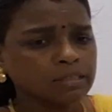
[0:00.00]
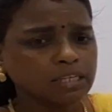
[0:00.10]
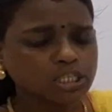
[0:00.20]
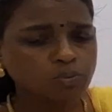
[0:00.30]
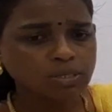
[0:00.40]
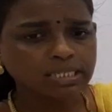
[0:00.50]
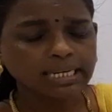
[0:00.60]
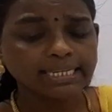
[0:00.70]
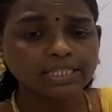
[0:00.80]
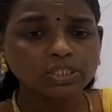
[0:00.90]
This was the
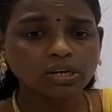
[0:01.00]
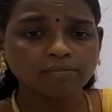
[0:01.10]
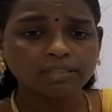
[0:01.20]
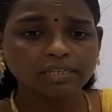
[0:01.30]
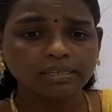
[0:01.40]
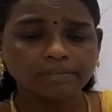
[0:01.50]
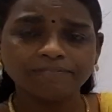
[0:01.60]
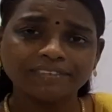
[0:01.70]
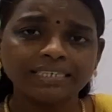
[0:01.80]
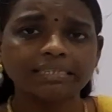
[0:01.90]
condition of
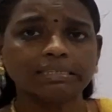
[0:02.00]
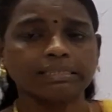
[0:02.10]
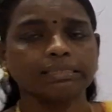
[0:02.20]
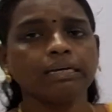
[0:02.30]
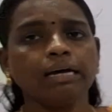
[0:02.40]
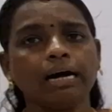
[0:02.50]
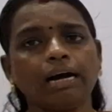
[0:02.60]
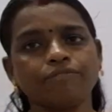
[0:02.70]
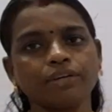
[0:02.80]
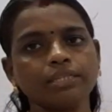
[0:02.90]
the world
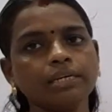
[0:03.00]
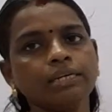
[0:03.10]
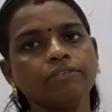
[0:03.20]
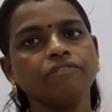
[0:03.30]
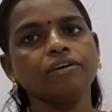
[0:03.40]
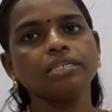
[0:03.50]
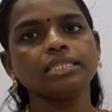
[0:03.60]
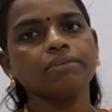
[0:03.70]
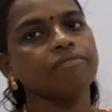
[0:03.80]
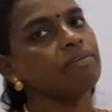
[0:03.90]
after the
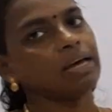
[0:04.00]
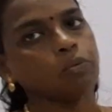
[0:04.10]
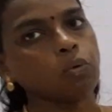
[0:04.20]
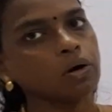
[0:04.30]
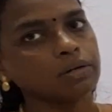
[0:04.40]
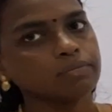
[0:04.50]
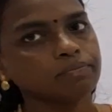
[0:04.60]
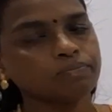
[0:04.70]
First World War.